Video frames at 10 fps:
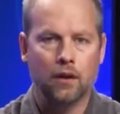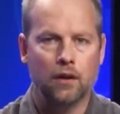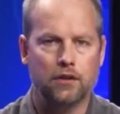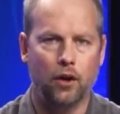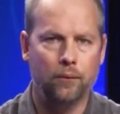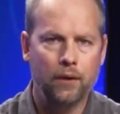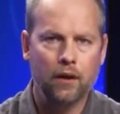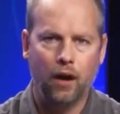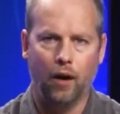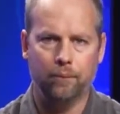So
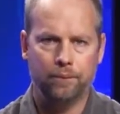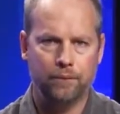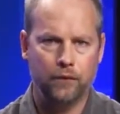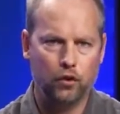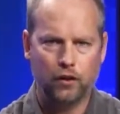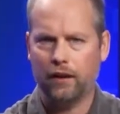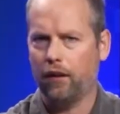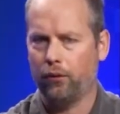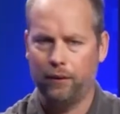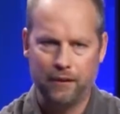those are kind of
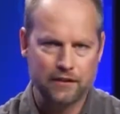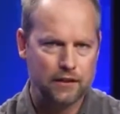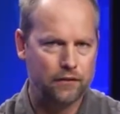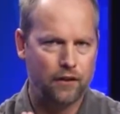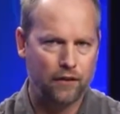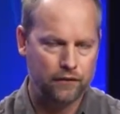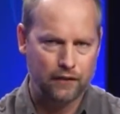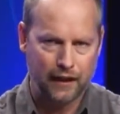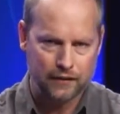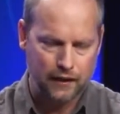the three pieces of
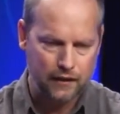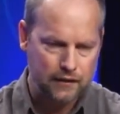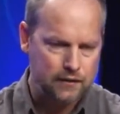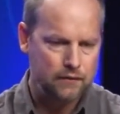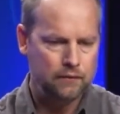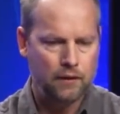data scientists,